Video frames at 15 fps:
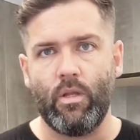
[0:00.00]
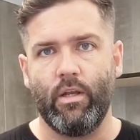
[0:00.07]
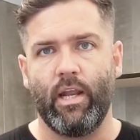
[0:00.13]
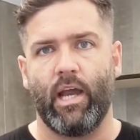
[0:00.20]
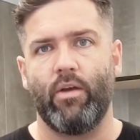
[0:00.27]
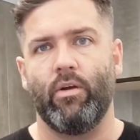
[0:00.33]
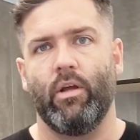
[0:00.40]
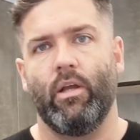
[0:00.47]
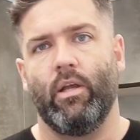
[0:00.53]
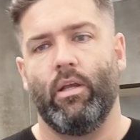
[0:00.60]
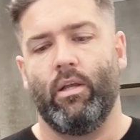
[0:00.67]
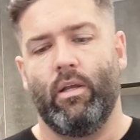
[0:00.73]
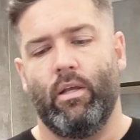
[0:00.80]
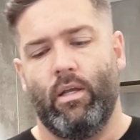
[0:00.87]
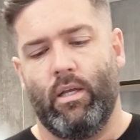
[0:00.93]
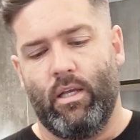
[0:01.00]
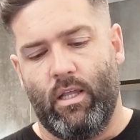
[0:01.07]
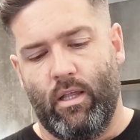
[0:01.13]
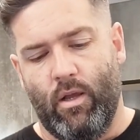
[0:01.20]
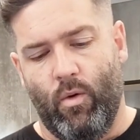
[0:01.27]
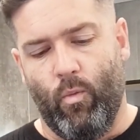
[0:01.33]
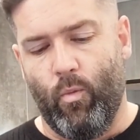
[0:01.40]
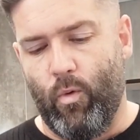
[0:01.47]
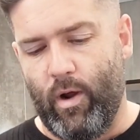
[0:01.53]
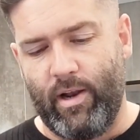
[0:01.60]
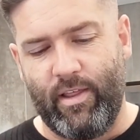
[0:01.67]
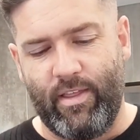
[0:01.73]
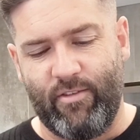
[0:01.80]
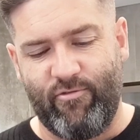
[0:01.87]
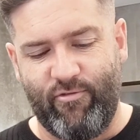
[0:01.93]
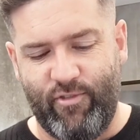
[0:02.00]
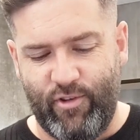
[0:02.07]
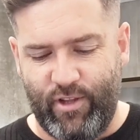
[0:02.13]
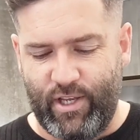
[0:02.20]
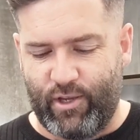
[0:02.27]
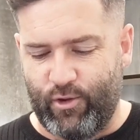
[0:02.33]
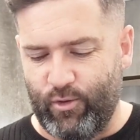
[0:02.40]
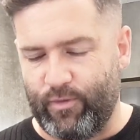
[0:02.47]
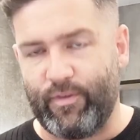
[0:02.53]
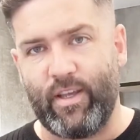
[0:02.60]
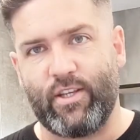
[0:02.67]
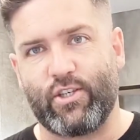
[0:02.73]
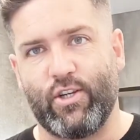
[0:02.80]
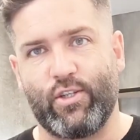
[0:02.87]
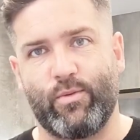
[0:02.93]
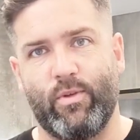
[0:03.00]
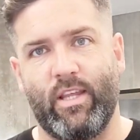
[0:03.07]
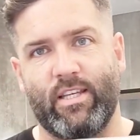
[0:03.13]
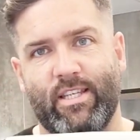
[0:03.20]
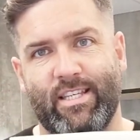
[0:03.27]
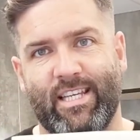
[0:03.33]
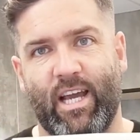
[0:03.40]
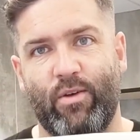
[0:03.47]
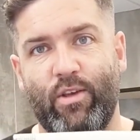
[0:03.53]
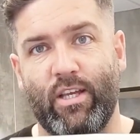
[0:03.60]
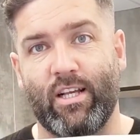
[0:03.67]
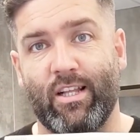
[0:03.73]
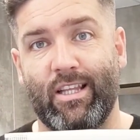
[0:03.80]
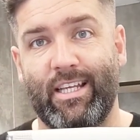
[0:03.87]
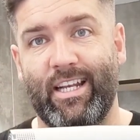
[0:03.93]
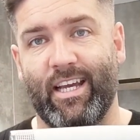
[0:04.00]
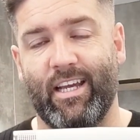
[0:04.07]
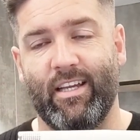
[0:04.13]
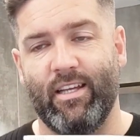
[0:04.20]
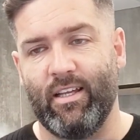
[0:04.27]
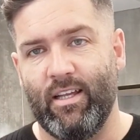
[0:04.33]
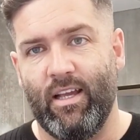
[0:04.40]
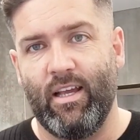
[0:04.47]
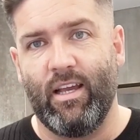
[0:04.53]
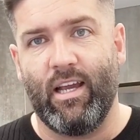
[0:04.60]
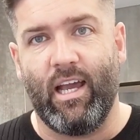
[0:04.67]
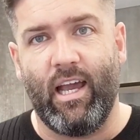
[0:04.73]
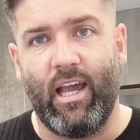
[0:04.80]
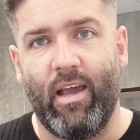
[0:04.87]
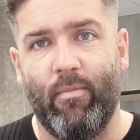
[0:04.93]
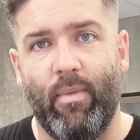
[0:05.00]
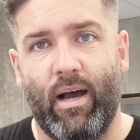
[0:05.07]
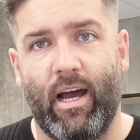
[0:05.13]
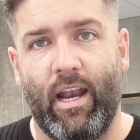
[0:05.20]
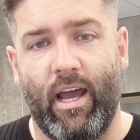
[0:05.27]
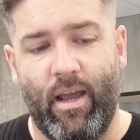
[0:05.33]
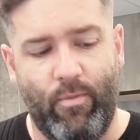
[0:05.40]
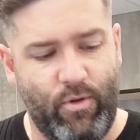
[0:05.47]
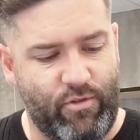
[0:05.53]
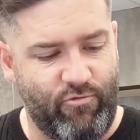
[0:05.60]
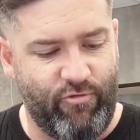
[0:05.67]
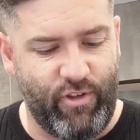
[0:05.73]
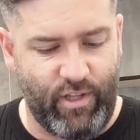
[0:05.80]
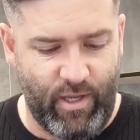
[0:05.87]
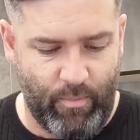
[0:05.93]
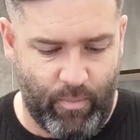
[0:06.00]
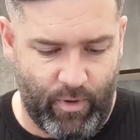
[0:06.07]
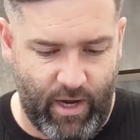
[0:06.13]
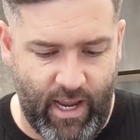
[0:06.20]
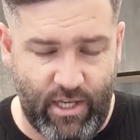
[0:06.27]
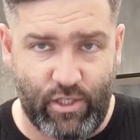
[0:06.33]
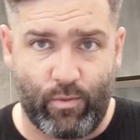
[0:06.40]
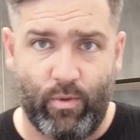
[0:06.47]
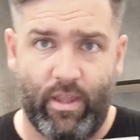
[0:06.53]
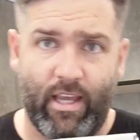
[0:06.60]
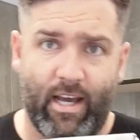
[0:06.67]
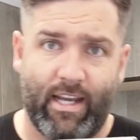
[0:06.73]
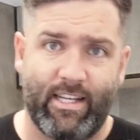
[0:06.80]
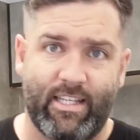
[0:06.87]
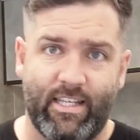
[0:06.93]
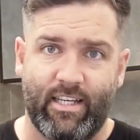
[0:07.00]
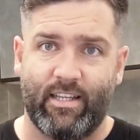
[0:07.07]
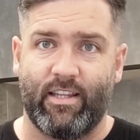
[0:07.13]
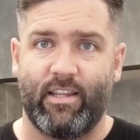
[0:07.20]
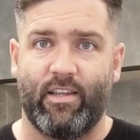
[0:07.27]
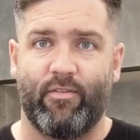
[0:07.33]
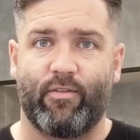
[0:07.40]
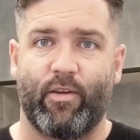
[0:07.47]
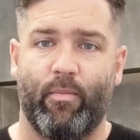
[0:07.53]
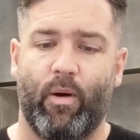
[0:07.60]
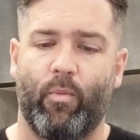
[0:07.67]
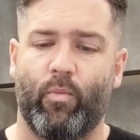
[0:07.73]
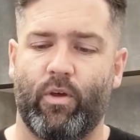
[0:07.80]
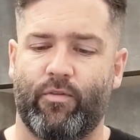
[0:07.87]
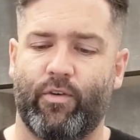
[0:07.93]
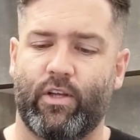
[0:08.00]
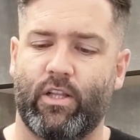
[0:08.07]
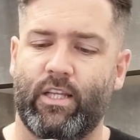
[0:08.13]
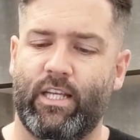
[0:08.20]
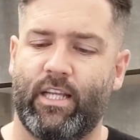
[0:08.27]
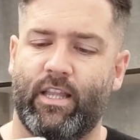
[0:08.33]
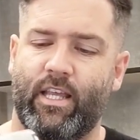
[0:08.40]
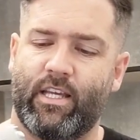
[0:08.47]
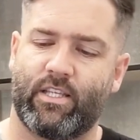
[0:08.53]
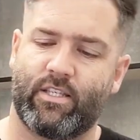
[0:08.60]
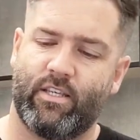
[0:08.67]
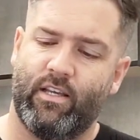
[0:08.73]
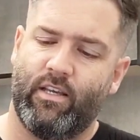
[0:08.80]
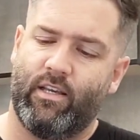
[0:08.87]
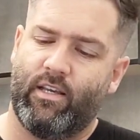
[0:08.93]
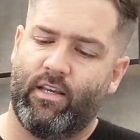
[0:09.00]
Now, one of the really cool features with this is how you clean it. And I was really impressed with the idea that they've come up with for cleaning this.